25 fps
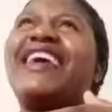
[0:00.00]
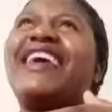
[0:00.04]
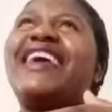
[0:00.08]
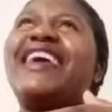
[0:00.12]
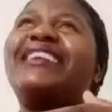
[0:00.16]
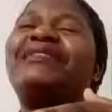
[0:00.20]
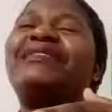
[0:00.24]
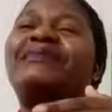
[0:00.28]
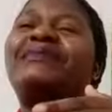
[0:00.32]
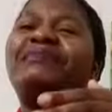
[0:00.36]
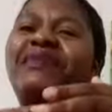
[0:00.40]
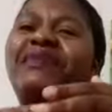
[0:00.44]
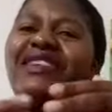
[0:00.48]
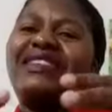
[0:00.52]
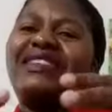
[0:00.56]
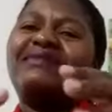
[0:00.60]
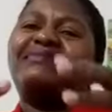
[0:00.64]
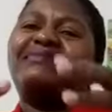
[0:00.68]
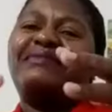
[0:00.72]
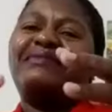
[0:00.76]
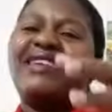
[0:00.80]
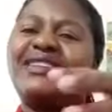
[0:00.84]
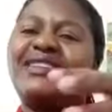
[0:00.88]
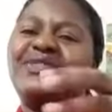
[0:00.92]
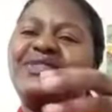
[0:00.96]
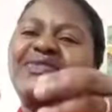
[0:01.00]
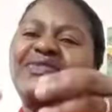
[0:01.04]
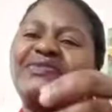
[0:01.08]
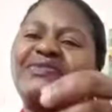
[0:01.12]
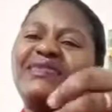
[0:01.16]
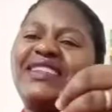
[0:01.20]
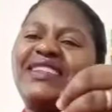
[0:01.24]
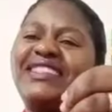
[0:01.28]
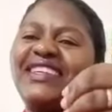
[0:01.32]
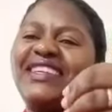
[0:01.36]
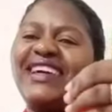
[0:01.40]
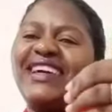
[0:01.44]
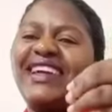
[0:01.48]
I spent much of my
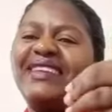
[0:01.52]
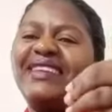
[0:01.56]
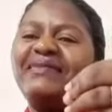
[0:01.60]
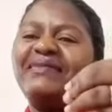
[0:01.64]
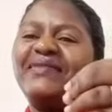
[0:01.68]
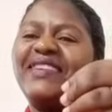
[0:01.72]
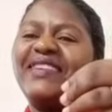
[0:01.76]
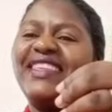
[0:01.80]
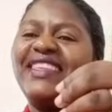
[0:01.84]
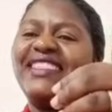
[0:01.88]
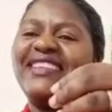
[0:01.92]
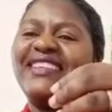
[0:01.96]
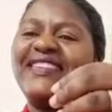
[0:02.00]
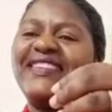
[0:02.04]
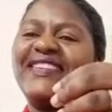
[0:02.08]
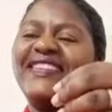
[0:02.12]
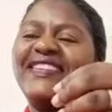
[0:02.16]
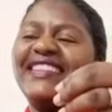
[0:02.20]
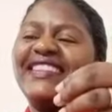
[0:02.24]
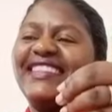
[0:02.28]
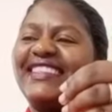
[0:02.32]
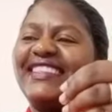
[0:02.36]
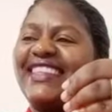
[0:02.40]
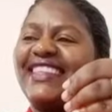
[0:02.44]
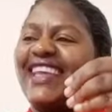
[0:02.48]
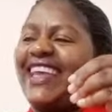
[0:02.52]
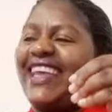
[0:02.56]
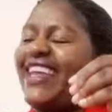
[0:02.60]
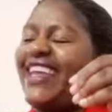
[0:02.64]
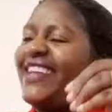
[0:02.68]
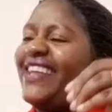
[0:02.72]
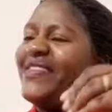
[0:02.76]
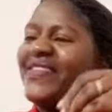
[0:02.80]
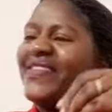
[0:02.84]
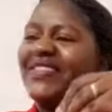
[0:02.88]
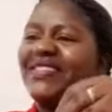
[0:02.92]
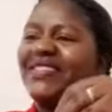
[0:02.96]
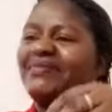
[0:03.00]
time with, because I
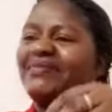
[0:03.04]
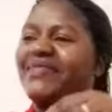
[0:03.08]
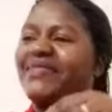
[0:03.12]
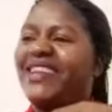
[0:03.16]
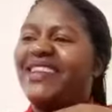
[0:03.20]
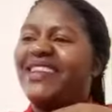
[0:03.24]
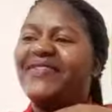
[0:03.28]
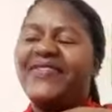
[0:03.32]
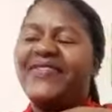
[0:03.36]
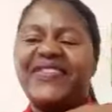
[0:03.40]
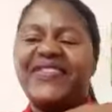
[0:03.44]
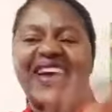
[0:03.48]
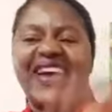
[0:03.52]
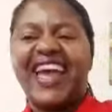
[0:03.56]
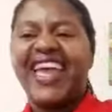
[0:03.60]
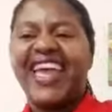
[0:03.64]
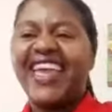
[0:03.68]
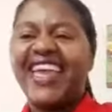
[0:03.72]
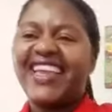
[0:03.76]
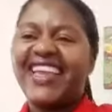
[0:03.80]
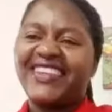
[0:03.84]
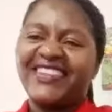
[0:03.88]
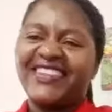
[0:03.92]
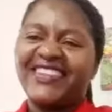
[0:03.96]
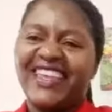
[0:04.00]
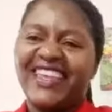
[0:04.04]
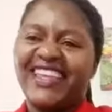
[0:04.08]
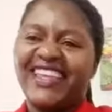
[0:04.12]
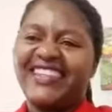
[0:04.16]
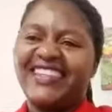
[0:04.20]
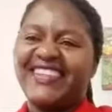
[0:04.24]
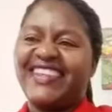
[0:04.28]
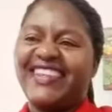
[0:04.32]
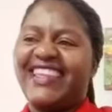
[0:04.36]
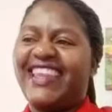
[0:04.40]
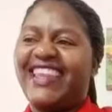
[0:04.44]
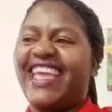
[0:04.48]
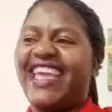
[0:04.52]
was applying for higher
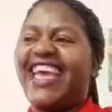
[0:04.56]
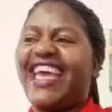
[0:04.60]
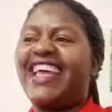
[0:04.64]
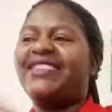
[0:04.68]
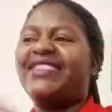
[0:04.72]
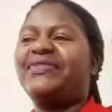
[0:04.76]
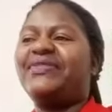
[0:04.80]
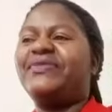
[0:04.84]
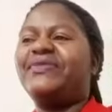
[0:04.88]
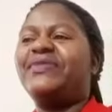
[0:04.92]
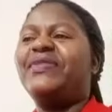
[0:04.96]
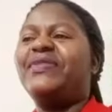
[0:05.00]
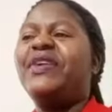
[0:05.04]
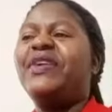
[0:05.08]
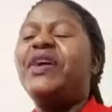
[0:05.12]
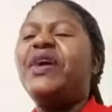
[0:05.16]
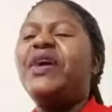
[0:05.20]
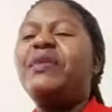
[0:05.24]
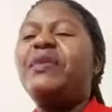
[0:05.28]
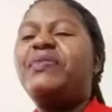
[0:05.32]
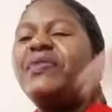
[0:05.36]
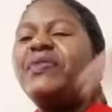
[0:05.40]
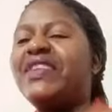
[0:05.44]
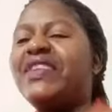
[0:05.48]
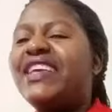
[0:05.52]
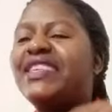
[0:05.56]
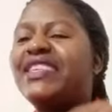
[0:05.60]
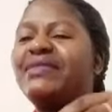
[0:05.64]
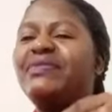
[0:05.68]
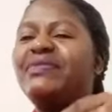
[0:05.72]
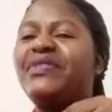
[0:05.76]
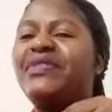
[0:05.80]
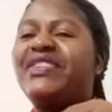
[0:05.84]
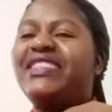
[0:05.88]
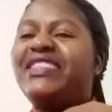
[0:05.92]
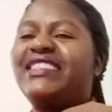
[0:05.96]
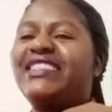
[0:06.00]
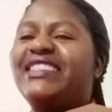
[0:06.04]
education and I had to put
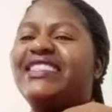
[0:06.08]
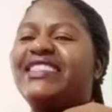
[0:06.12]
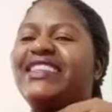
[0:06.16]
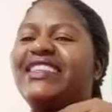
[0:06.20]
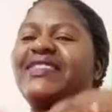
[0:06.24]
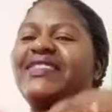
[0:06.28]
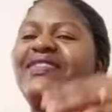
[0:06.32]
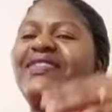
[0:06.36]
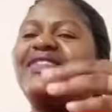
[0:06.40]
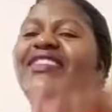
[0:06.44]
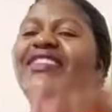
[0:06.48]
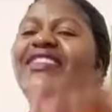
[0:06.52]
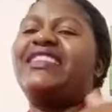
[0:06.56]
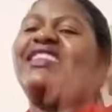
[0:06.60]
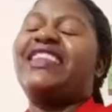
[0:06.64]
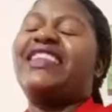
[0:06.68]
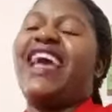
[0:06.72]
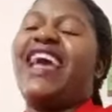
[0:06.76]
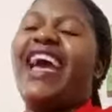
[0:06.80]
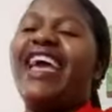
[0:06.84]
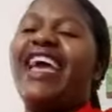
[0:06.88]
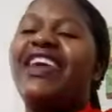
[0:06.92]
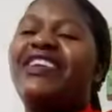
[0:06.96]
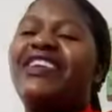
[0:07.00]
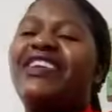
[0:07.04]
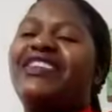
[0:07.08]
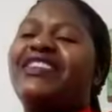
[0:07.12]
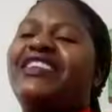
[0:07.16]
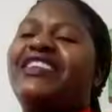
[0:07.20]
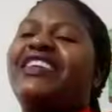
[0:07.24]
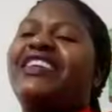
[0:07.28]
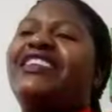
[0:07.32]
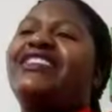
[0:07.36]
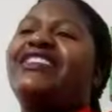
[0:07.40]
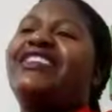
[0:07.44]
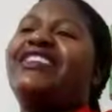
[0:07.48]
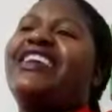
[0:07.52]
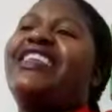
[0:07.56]
experiences that concerned higher
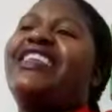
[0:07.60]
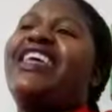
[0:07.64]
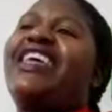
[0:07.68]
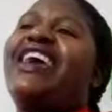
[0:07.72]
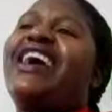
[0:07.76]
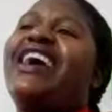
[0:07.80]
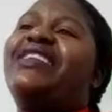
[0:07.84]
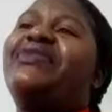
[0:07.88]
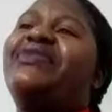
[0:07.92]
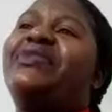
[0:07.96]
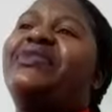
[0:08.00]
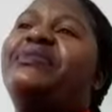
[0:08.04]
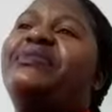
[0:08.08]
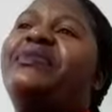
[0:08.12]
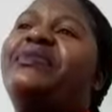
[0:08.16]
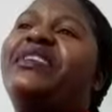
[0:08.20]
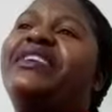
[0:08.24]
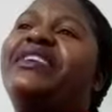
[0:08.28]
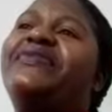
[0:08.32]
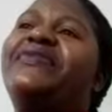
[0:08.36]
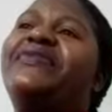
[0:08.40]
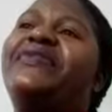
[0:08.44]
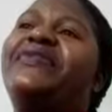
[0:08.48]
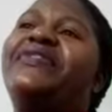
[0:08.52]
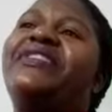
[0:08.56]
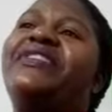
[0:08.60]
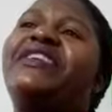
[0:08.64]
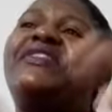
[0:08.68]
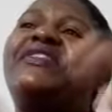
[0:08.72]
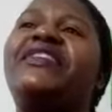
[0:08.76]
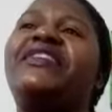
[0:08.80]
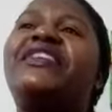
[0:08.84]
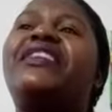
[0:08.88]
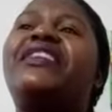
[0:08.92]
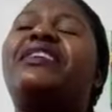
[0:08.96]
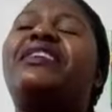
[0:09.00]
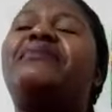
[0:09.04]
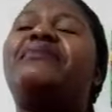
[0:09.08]
education, and I had to apply for
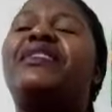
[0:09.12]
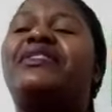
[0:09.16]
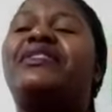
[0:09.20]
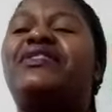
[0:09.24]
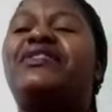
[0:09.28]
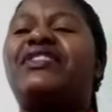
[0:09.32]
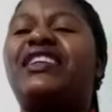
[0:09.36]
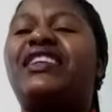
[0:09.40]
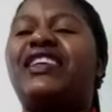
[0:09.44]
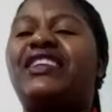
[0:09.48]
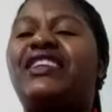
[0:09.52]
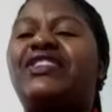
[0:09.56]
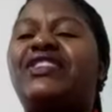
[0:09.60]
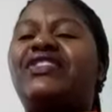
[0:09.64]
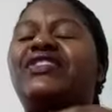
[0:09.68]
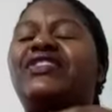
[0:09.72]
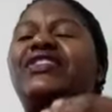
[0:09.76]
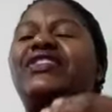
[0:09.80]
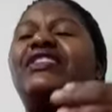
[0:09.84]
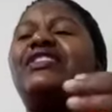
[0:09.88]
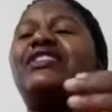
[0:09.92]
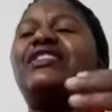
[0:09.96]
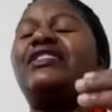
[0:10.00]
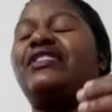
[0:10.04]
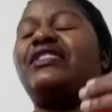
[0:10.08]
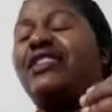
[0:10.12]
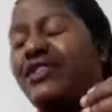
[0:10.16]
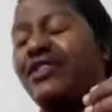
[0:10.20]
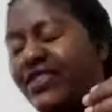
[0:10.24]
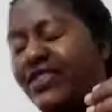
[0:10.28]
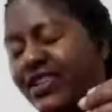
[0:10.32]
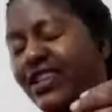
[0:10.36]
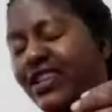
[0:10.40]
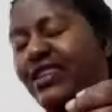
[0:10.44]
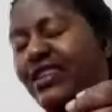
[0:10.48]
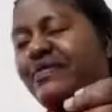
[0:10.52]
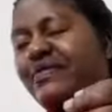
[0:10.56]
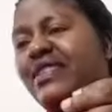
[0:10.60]
curriculum education,
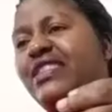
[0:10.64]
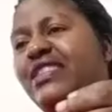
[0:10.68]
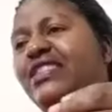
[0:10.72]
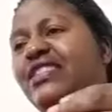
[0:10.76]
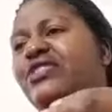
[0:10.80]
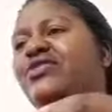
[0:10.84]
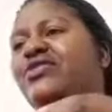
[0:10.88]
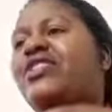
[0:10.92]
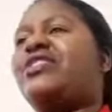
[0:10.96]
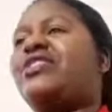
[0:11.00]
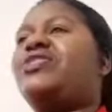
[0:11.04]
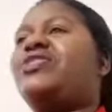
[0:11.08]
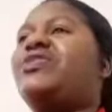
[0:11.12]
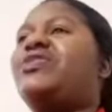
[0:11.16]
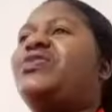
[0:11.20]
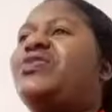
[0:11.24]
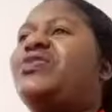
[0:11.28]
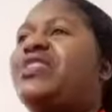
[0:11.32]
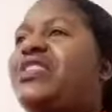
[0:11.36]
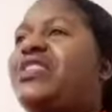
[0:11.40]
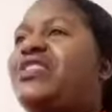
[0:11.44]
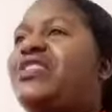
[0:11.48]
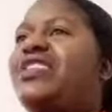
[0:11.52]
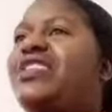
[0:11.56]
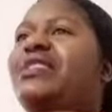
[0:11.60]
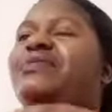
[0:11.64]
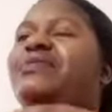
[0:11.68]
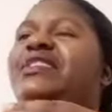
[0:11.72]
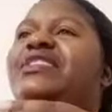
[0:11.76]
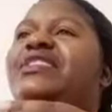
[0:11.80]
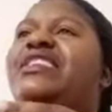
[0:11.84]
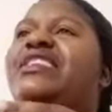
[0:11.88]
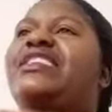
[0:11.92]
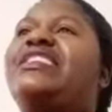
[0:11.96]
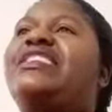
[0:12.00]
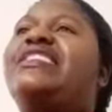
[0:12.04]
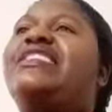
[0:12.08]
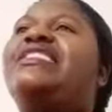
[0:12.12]
curriculum in instruction, or curriculum
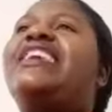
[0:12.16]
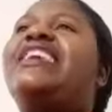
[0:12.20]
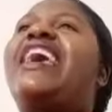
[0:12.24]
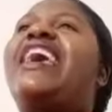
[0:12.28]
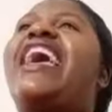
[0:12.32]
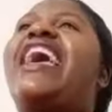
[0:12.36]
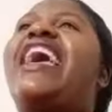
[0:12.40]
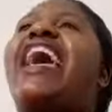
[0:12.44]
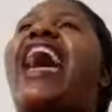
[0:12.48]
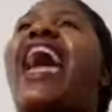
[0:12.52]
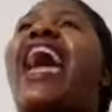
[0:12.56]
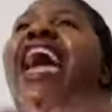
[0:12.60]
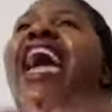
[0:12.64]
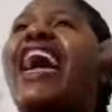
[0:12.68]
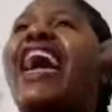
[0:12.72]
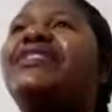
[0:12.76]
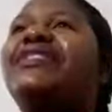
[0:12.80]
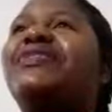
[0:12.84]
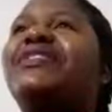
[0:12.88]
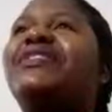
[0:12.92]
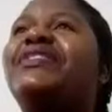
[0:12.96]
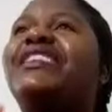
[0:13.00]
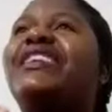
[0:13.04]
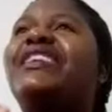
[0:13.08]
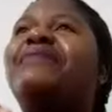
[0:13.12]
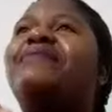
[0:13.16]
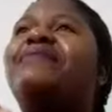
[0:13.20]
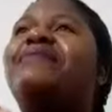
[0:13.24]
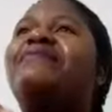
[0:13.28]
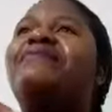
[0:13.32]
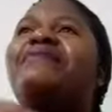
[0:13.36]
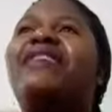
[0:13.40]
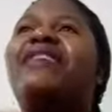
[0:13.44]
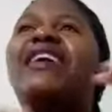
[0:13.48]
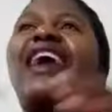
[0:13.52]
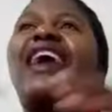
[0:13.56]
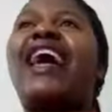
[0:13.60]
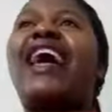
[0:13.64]
studies. I had to tell
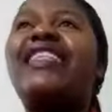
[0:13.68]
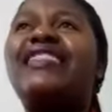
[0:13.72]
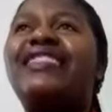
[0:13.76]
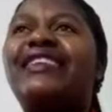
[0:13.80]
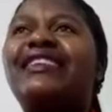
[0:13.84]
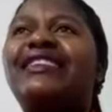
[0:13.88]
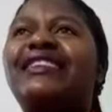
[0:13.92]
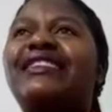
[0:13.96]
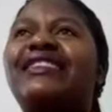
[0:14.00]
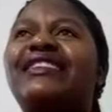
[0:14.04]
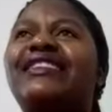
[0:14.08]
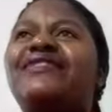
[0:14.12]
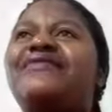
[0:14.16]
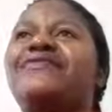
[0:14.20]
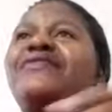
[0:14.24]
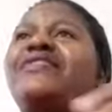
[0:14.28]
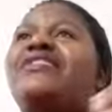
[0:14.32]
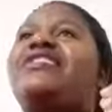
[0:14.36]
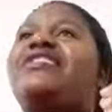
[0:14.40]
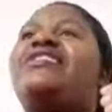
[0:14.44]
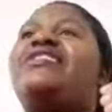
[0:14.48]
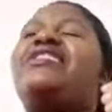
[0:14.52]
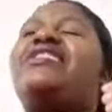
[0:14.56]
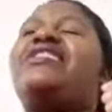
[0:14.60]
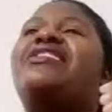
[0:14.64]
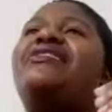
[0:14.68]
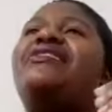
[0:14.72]
my other CV